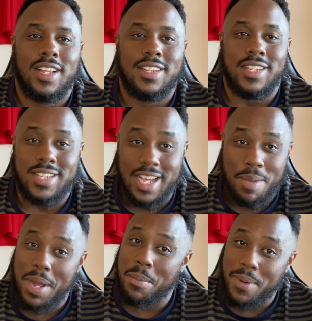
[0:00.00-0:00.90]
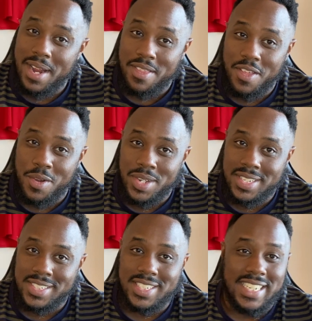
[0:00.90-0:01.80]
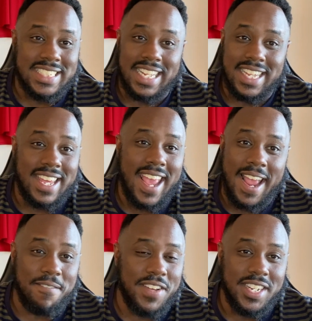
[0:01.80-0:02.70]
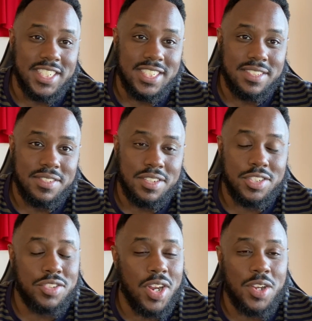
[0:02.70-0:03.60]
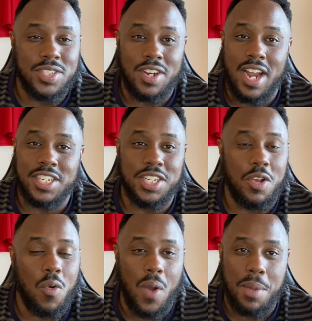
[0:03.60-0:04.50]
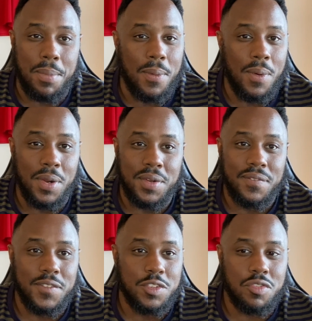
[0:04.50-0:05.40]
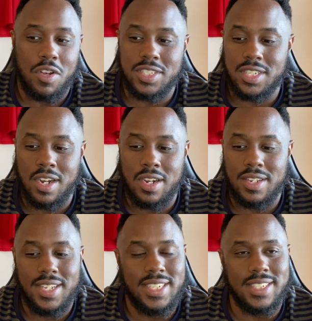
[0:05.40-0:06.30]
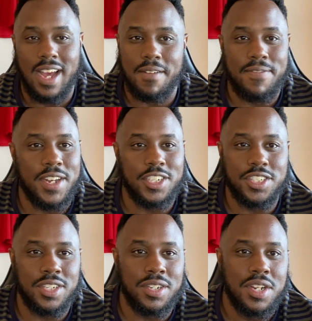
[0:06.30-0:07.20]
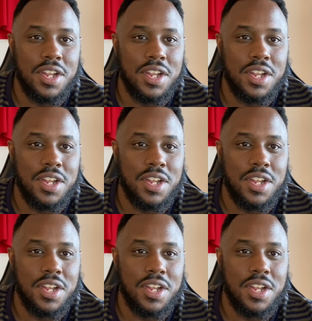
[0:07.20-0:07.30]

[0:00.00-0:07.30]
The thing about Brighton, though, is that they can't finish. Their strikers are actually quite poor. Trossard, he's not a finisher.